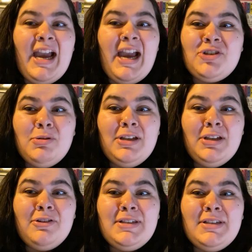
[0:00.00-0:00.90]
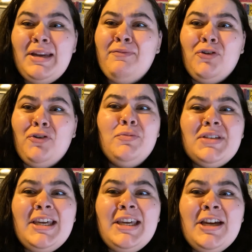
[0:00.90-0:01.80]
actual clinical setting for
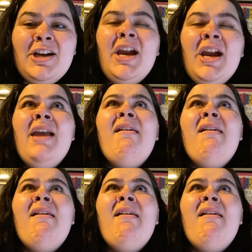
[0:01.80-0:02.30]
almost a year.